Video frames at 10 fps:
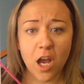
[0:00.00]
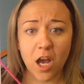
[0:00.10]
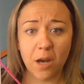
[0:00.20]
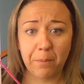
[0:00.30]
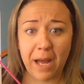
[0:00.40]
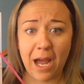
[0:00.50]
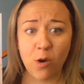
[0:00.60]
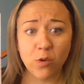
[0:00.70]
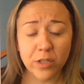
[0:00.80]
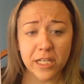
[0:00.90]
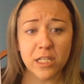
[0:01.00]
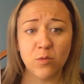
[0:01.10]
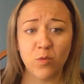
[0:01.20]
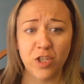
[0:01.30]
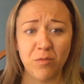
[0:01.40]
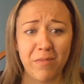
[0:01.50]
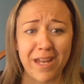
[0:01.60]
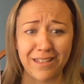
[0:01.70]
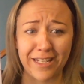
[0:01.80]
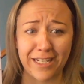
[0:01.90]
A pout is when you
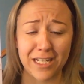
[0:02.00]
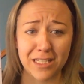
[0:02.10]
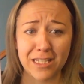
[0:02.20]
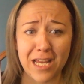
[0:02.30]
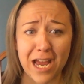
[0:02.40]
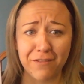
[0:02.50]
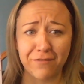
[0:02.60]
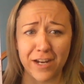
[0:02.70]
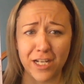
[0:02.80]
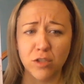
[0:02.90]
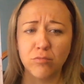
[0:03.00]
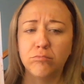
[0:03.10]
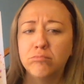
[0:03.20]
make like a sad face